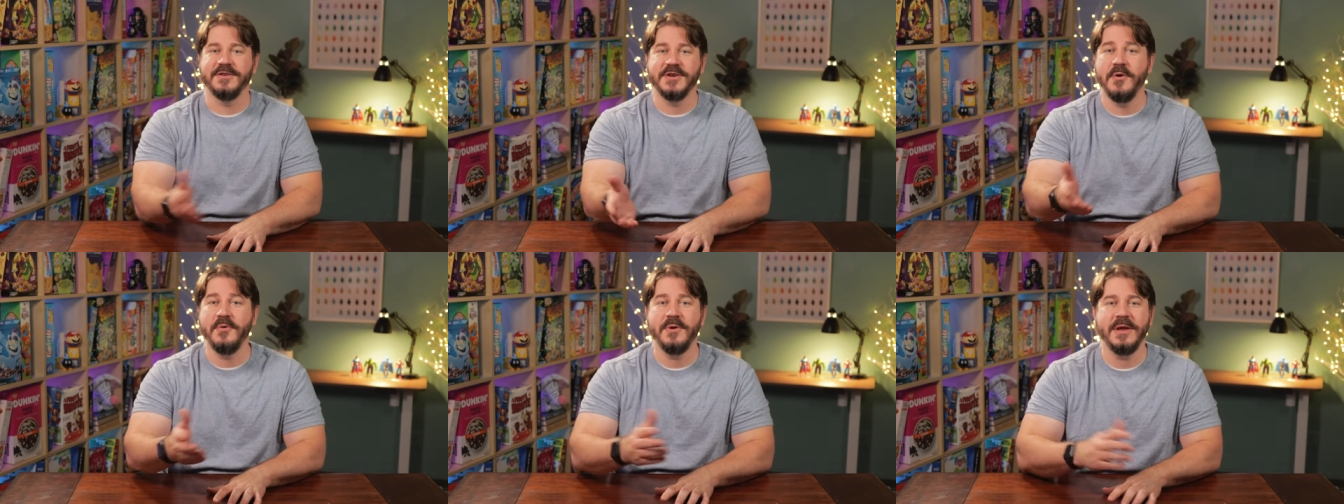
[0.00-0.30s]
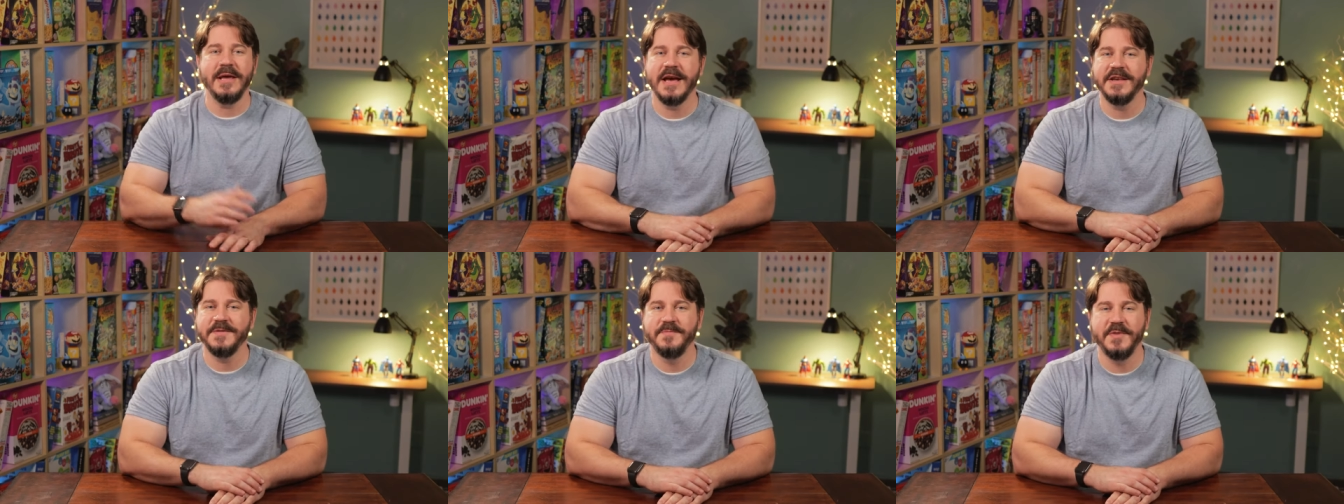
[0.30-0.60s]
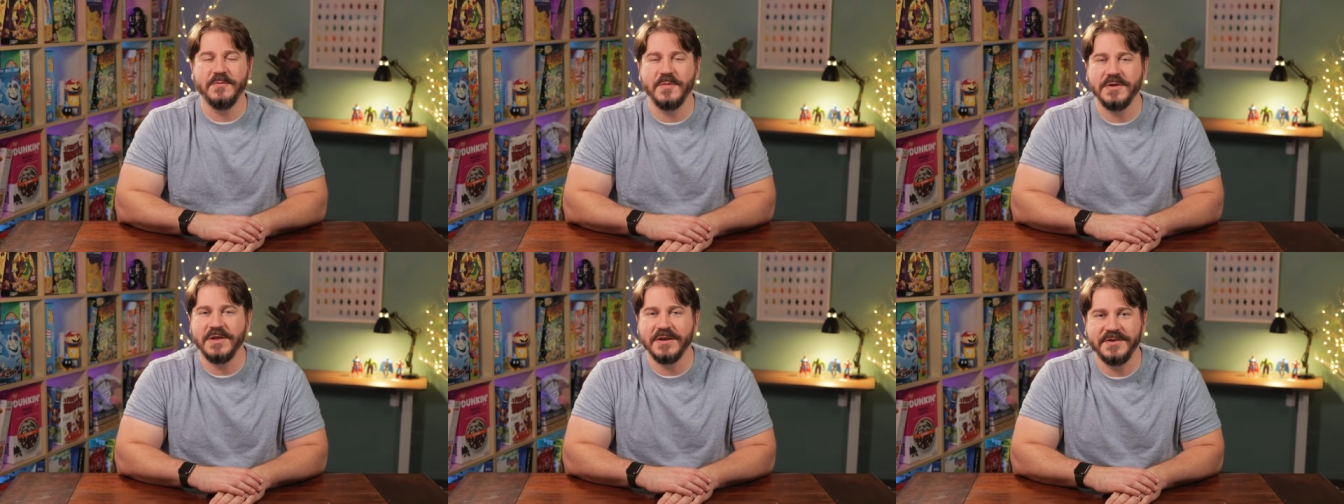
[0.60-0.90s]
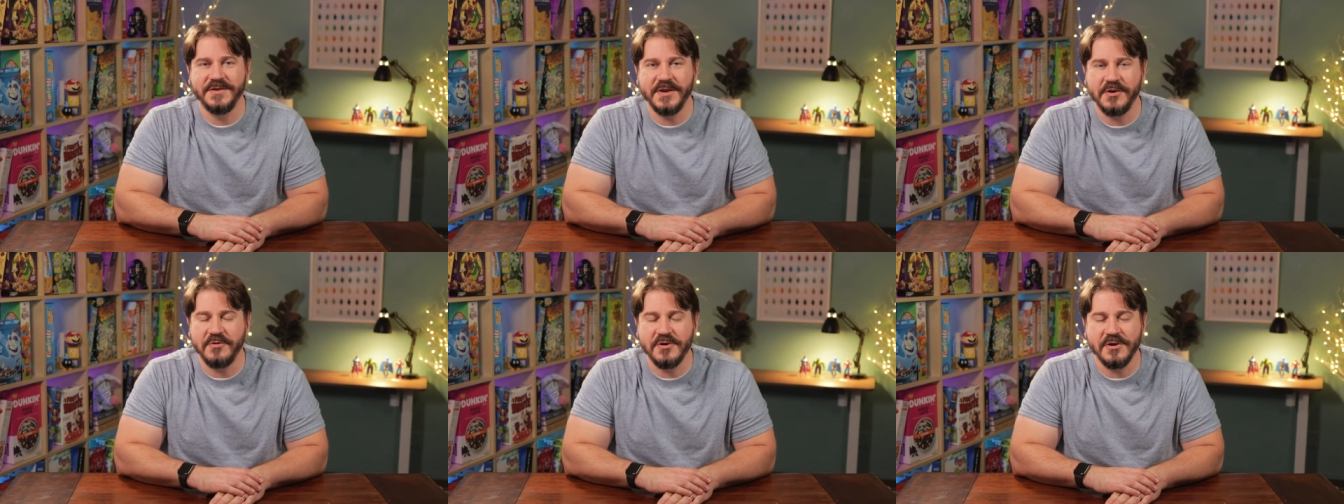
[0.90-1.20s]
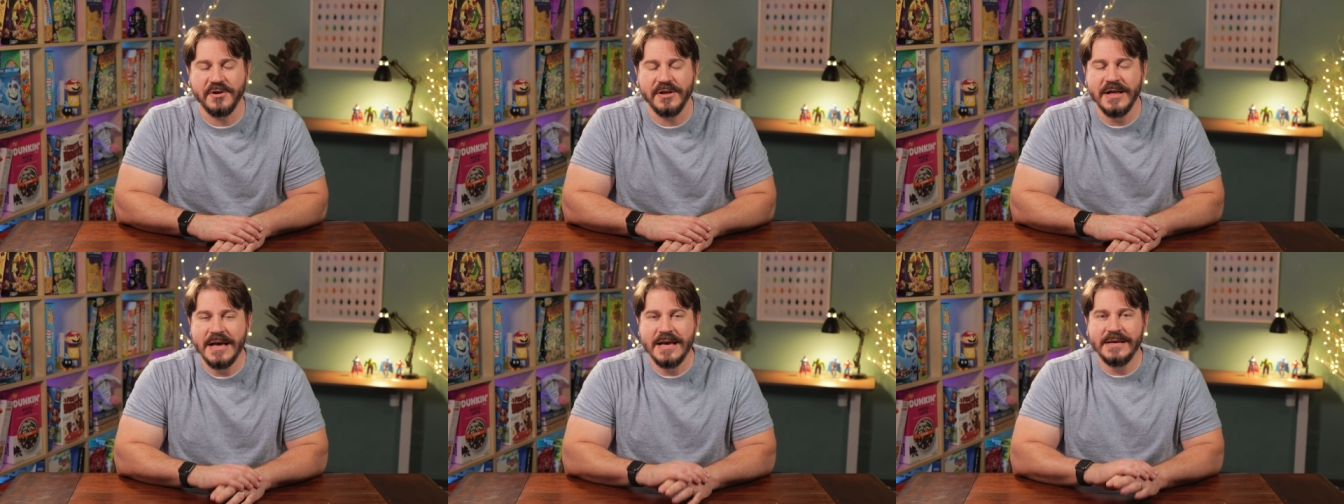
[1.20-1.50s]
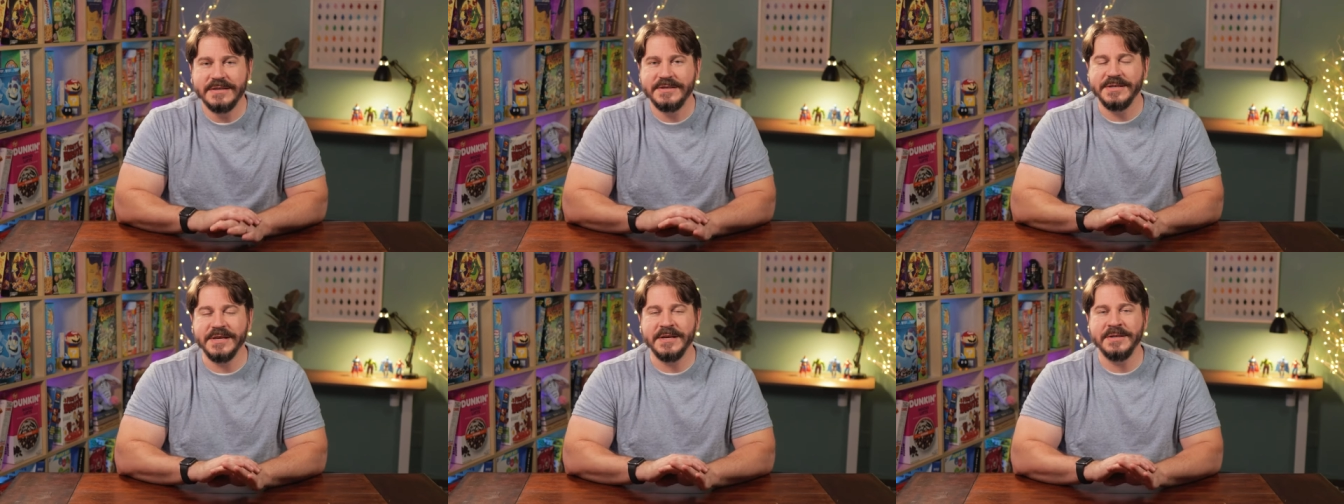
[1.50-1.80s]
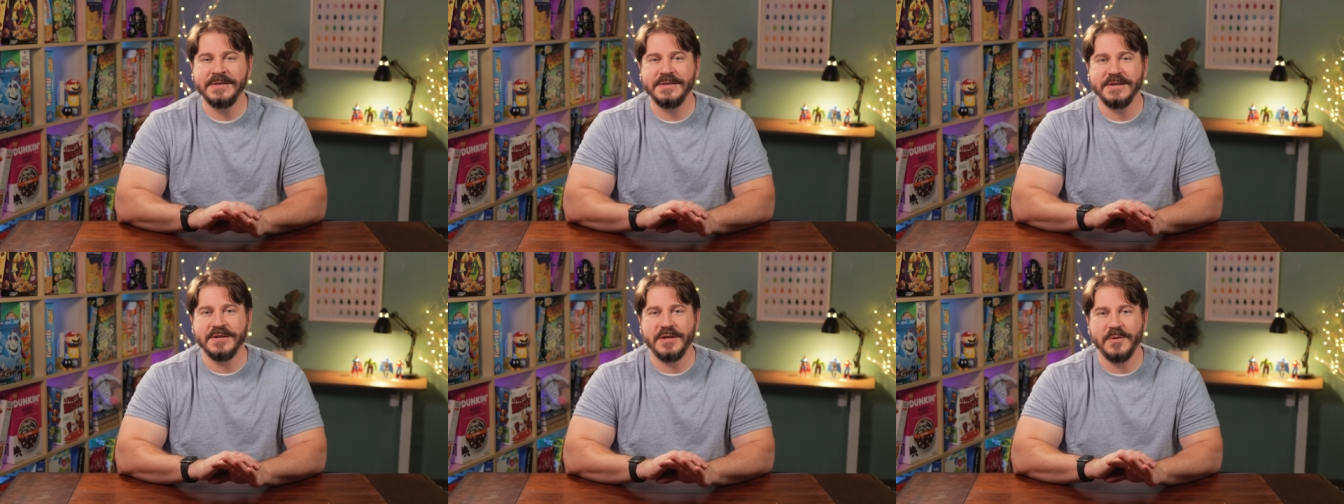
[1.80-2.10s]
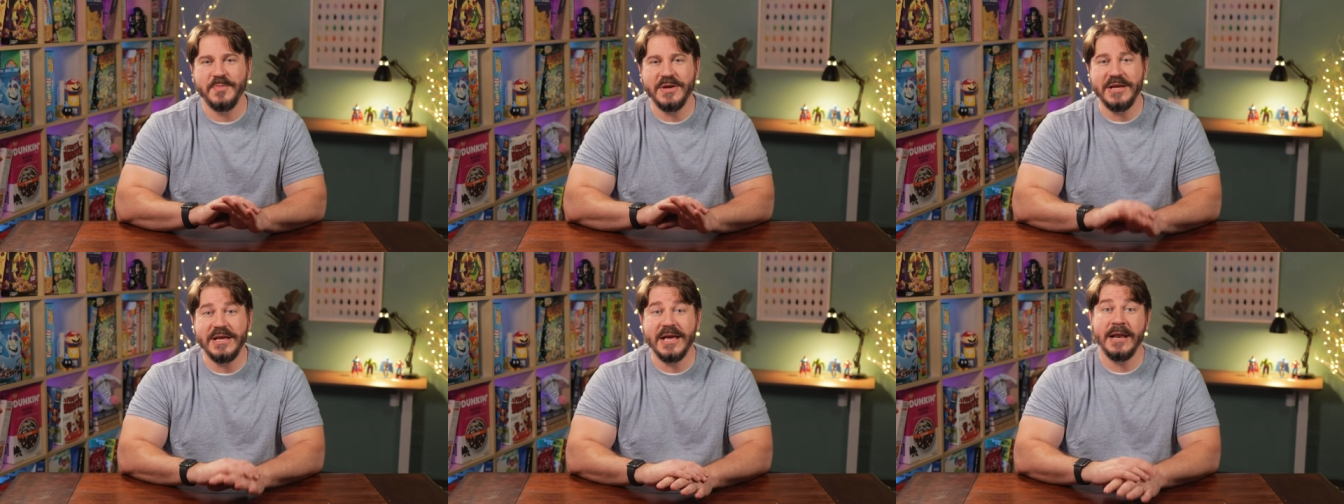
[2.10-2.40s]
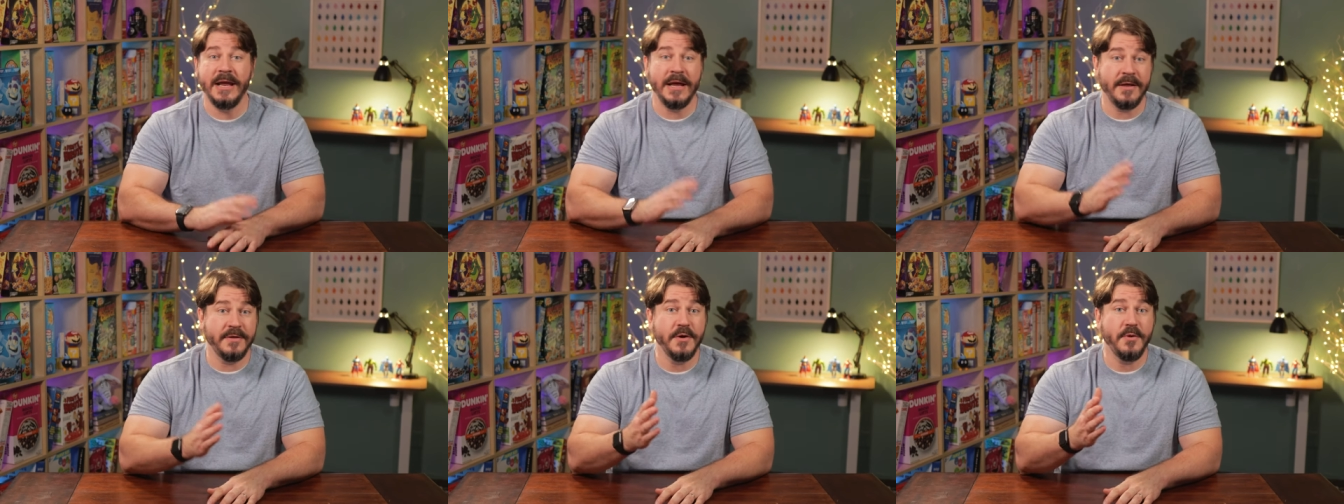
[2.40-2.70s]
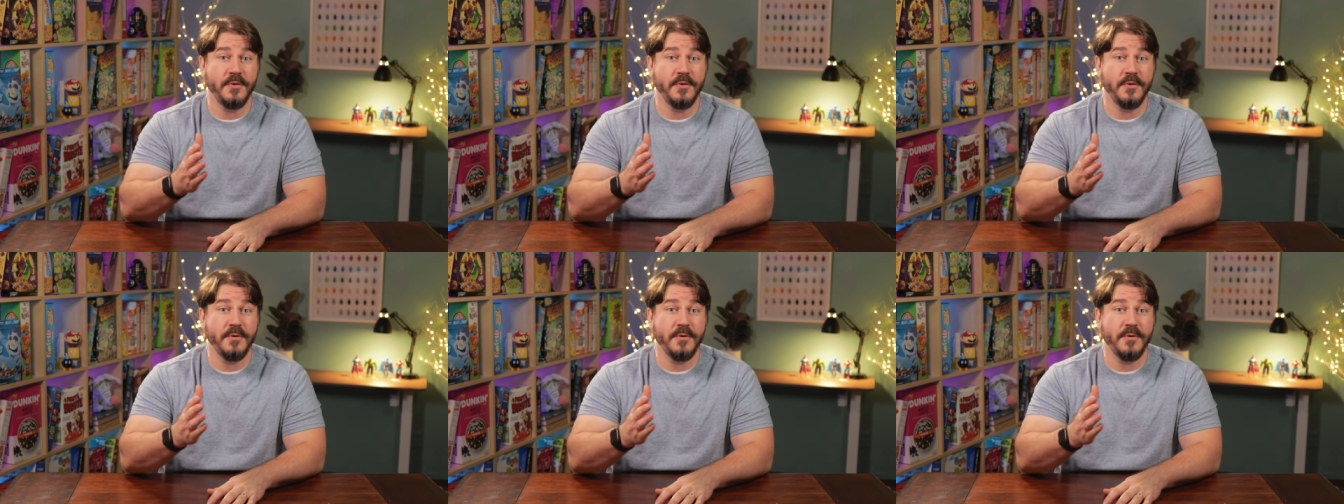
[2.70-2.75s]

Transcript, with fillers: Tony has been with the cereal since the beginning,